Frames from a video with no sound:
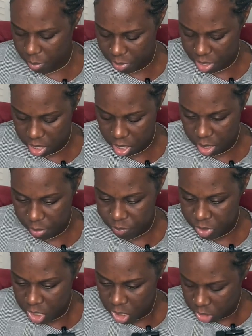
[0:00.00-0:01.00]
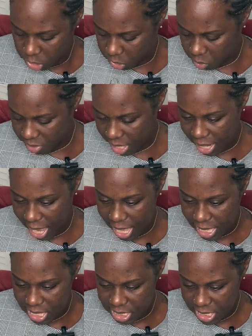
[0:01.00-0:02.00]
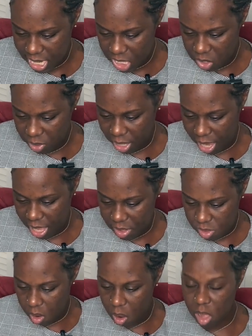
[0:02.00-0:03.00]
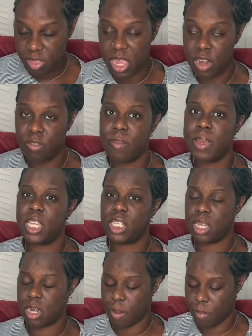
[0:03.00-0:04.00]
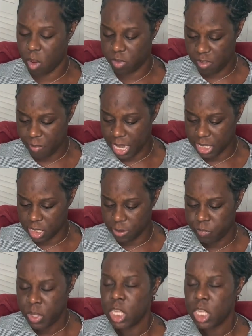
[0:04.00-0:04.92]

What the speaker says: up here so that I can tell you guys all the information about this pattern.